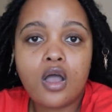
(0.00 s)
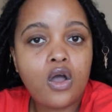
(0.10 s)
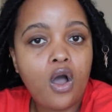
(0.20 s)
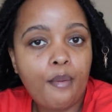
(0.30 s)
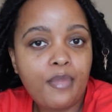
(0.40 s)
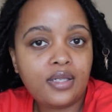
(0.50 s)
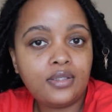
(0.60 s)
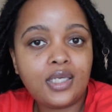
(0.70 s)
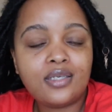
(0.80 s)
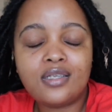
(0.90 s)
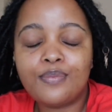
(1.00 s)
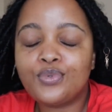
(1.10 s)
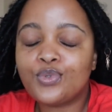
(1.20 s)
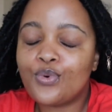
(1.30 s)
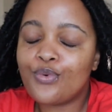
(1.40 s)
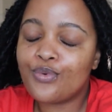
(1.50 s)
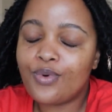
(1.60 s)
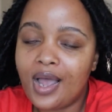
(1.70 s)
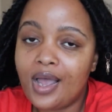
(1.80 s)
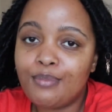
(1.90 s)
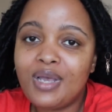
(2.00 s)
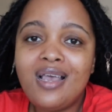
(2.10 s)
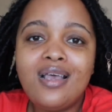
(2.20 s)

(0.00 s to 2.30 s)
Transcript: comment, subscribe.